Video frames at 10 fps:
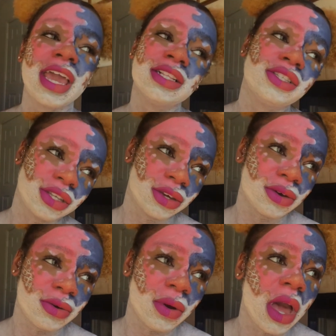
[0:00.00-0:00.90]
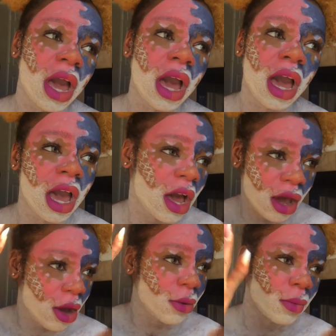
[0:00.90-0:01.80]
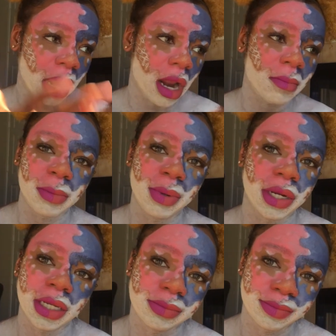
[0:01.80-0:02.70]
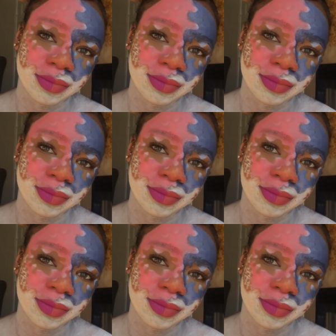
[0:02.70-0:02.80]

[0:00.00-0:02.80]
And two, where I'm gonna put it.